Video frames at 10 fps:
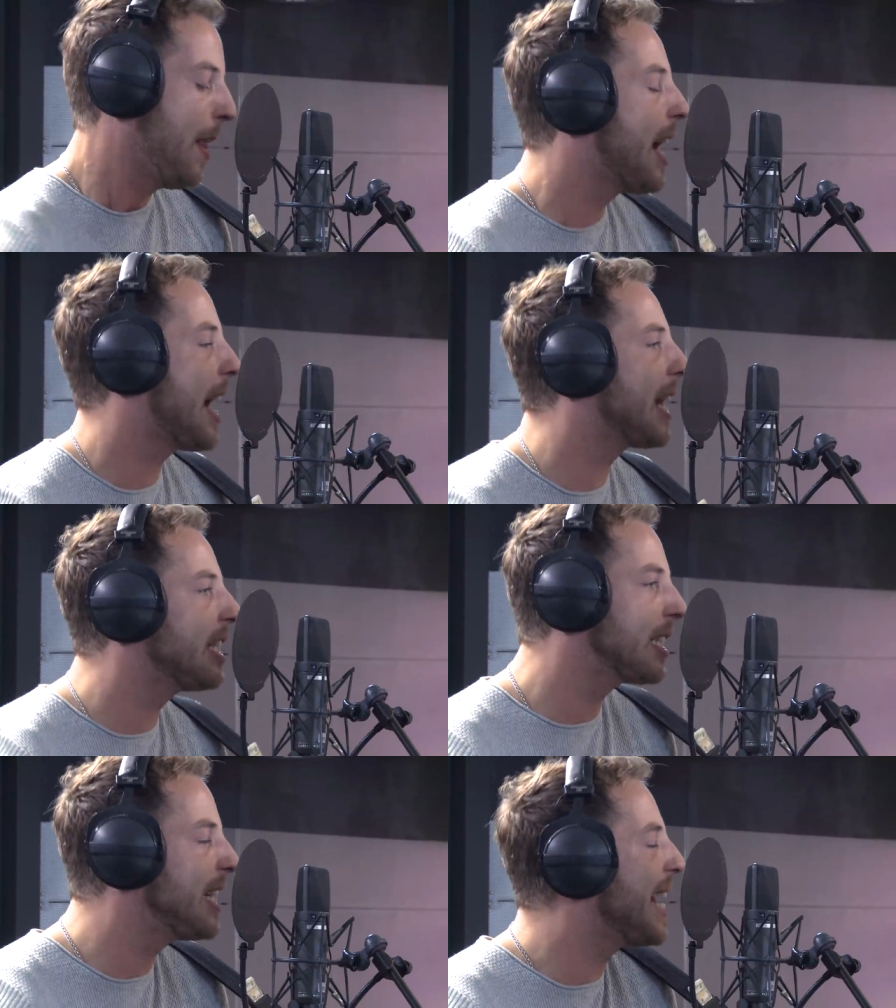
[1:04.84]
I
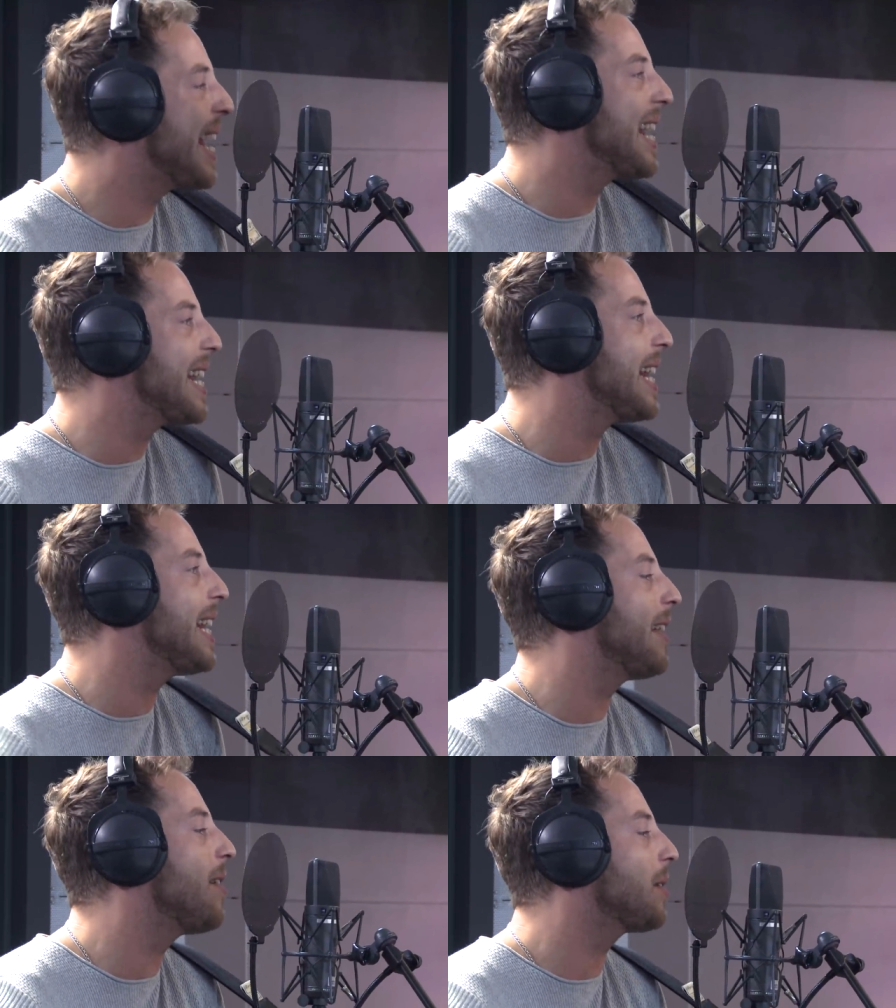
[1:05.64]
just need a
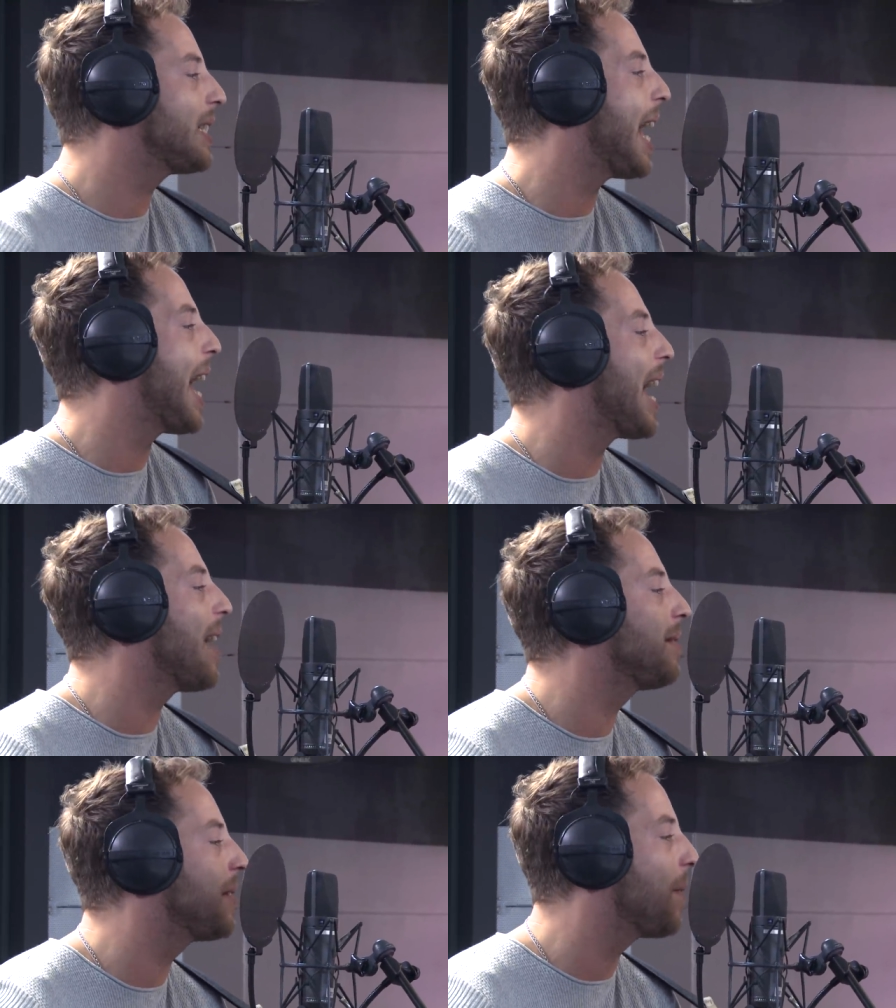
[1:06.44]
little
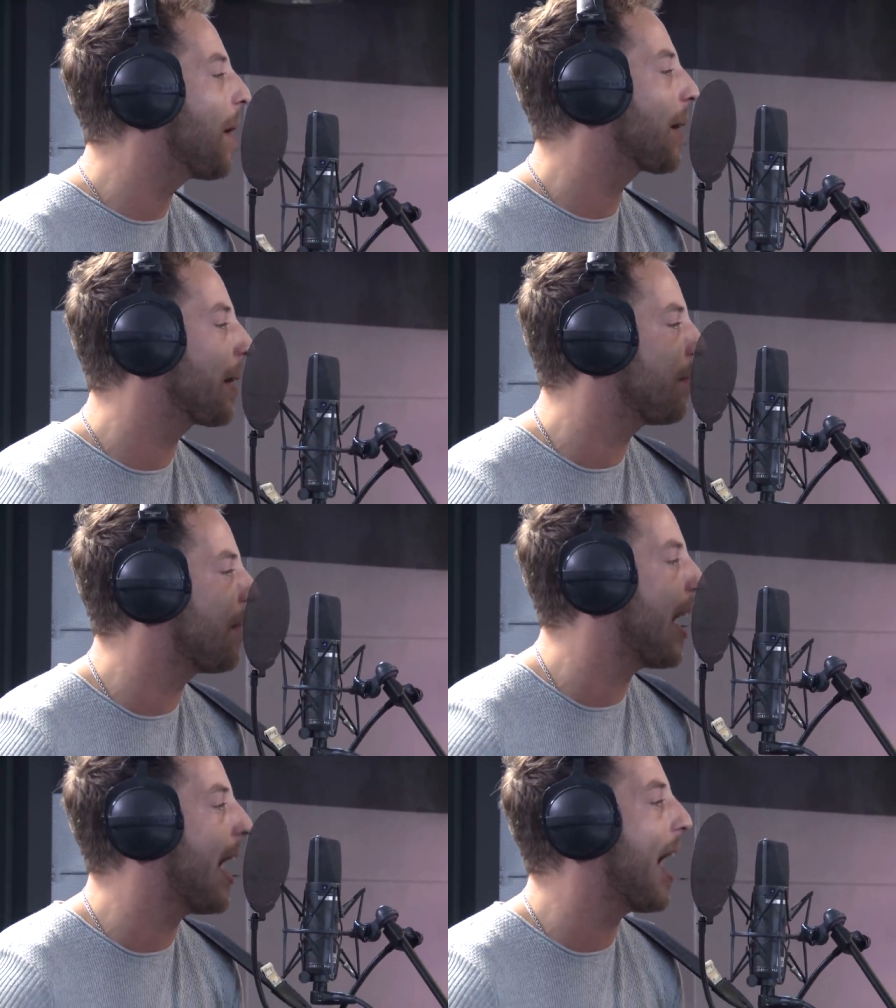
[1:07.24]
time to work them
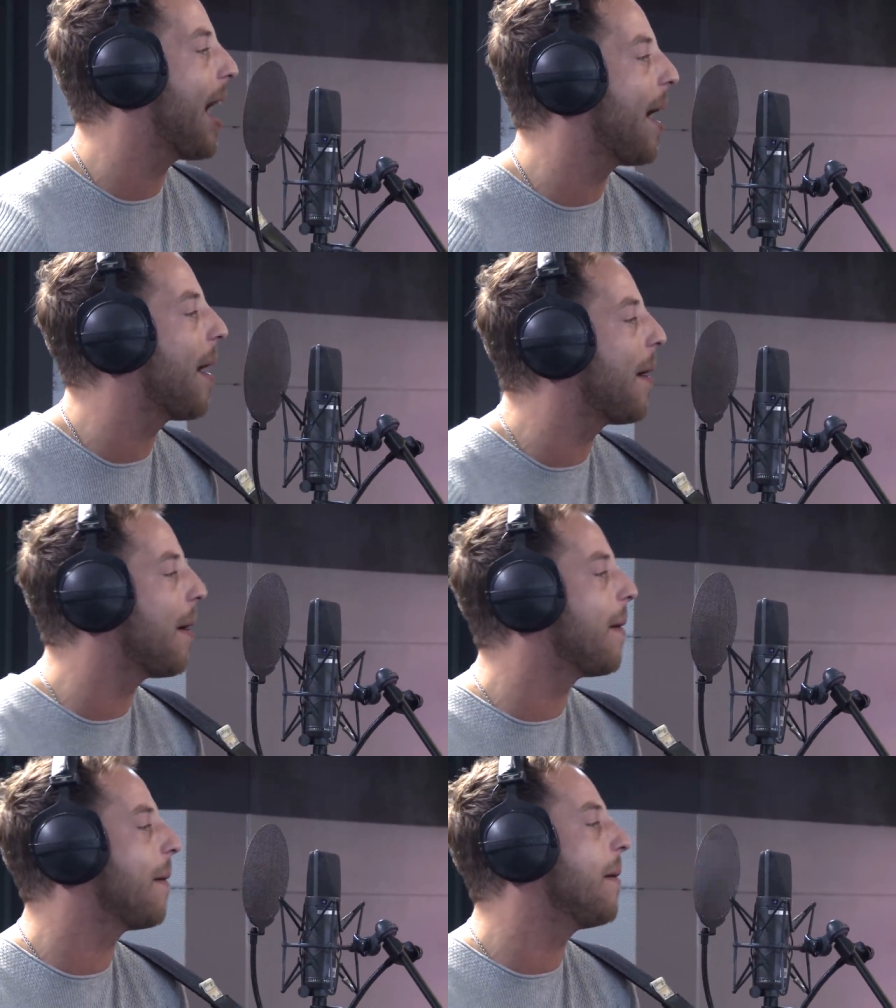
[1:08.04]

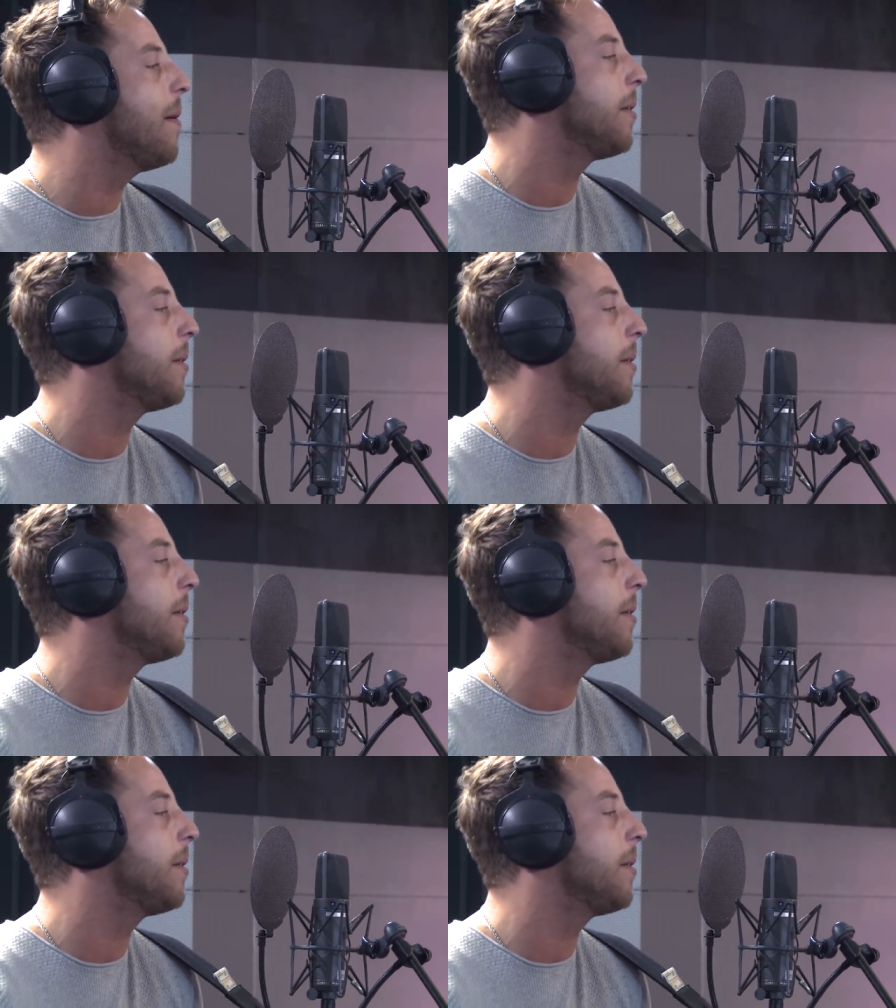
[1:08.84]
out.